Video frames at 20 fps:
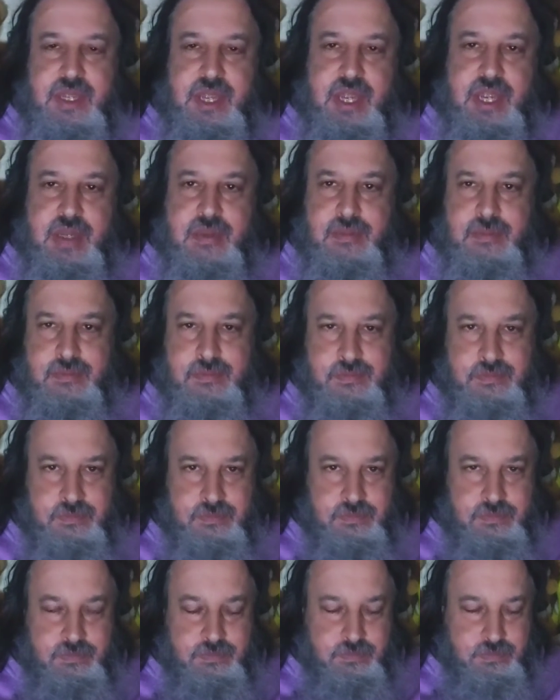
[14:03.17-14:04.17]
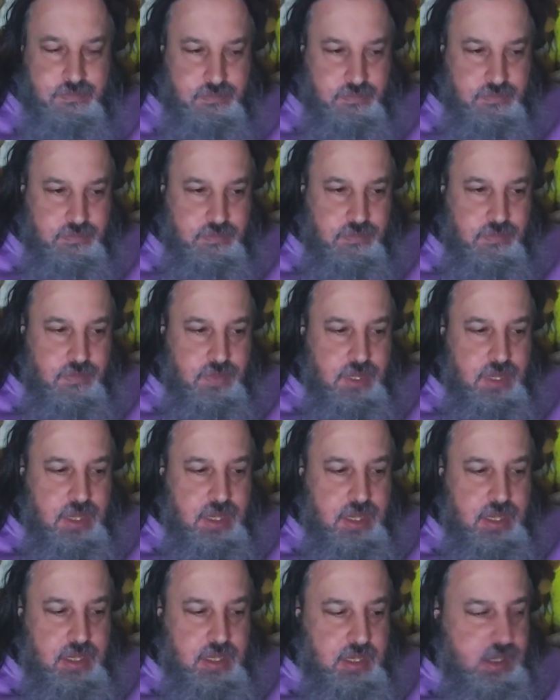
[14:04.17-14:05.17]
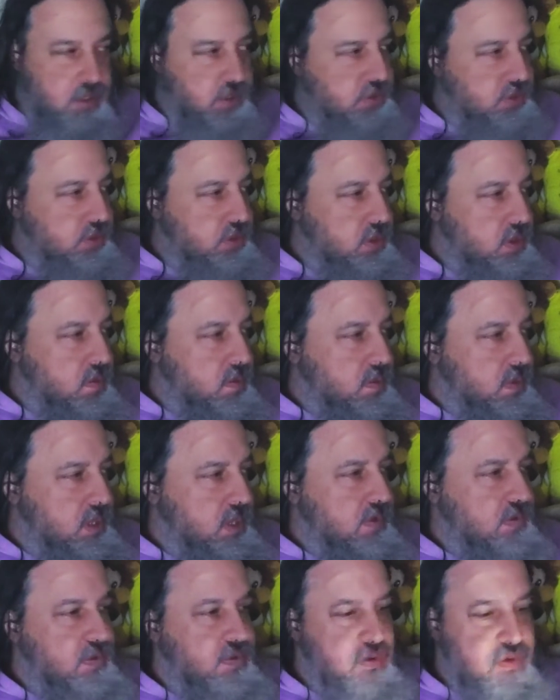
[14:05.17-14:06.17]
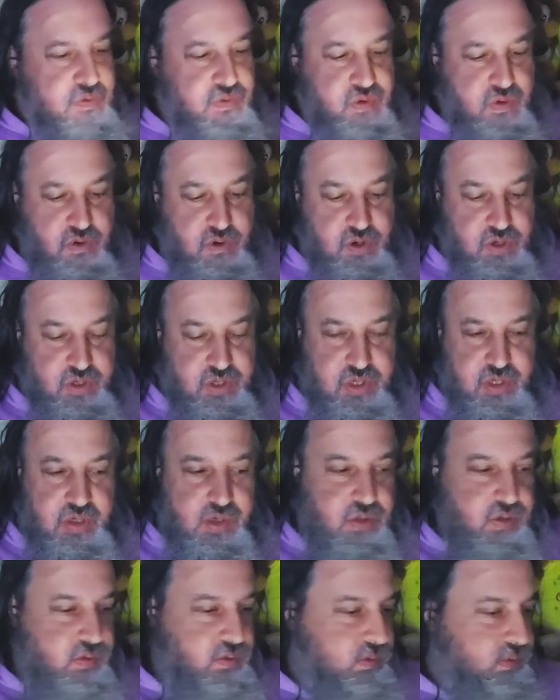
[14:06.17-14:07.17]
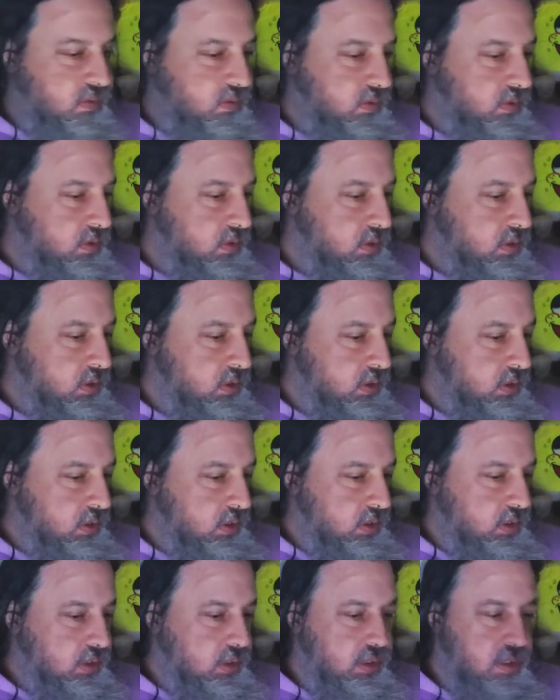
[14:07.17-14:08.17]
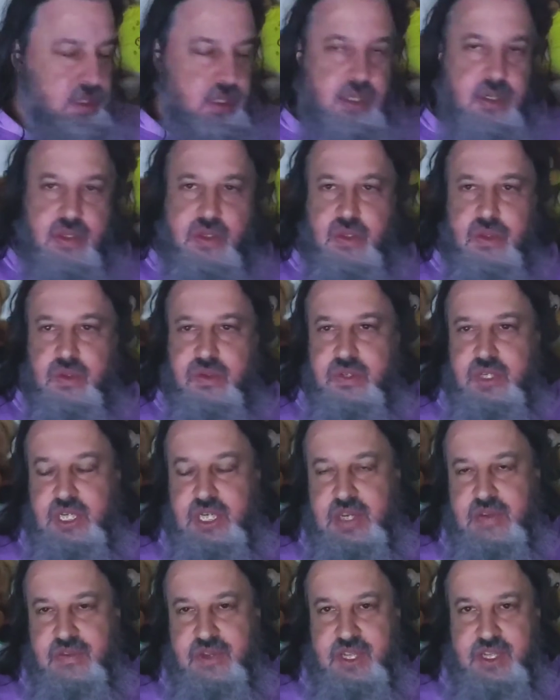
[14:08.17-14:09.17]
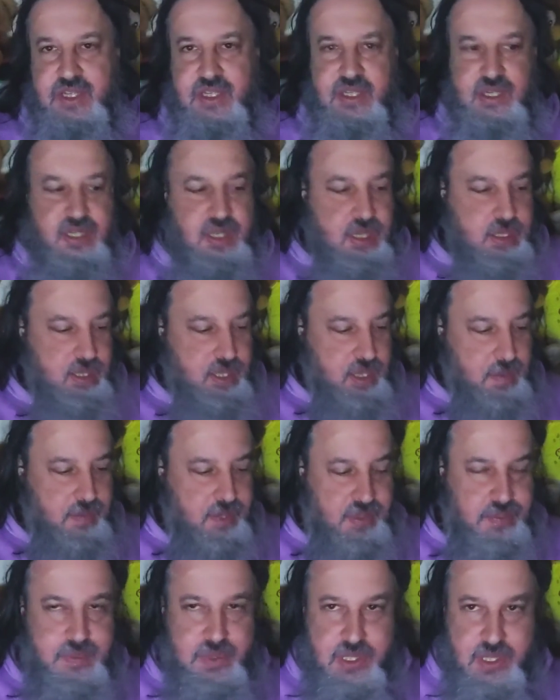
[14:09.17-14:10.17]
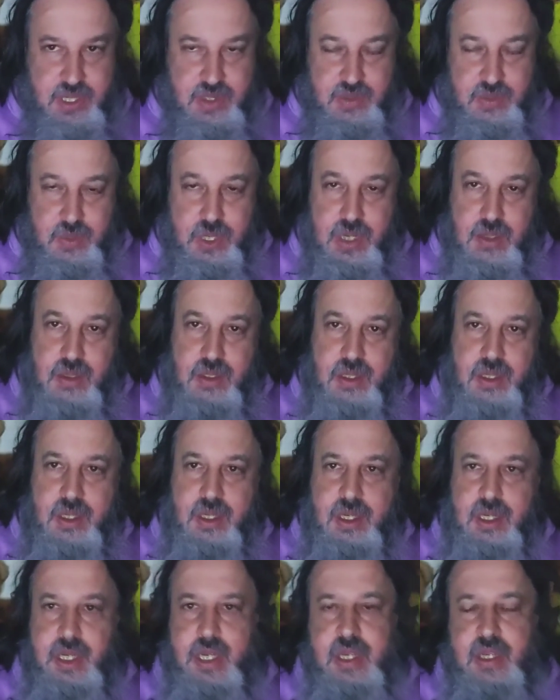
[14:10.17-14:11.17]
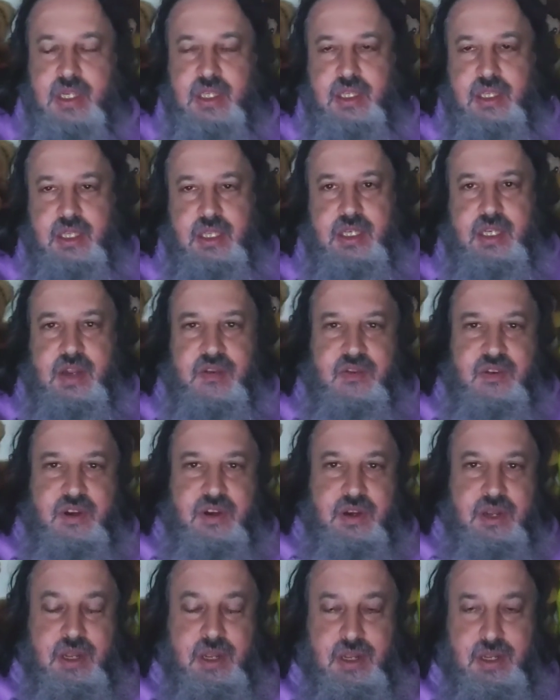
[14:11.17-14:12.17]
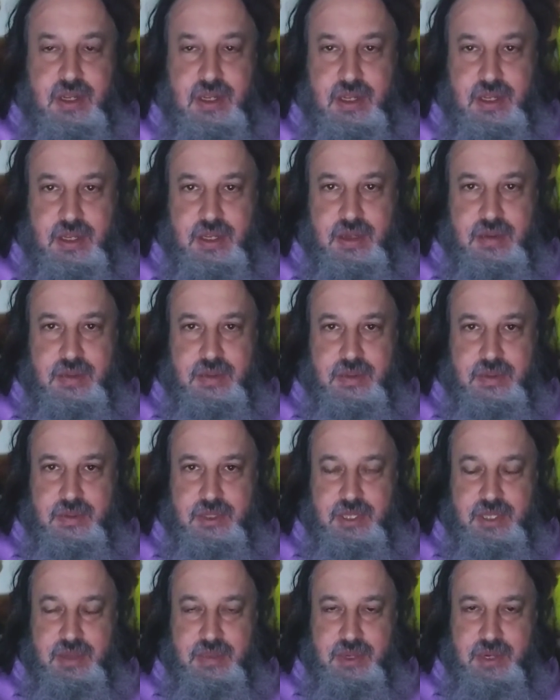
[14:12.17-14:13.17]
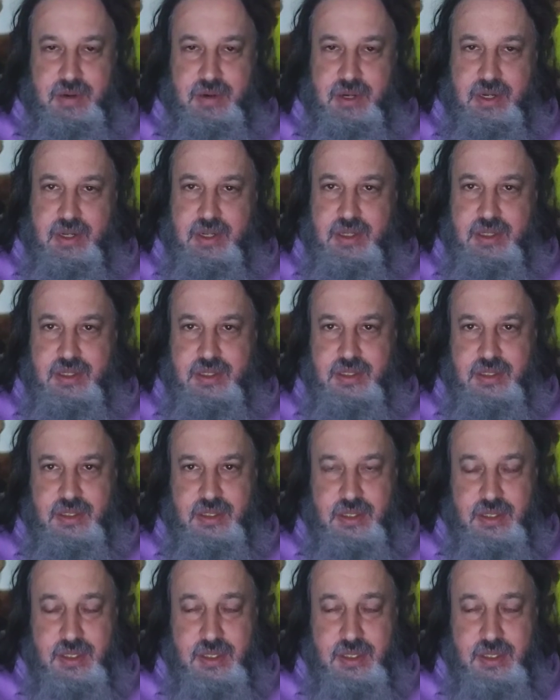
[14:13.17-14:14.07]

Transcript: Day uh, years ago because, of course, you know, uh, there's no significance to Columbus because, well, he discovered uh, uh, uh the Americas.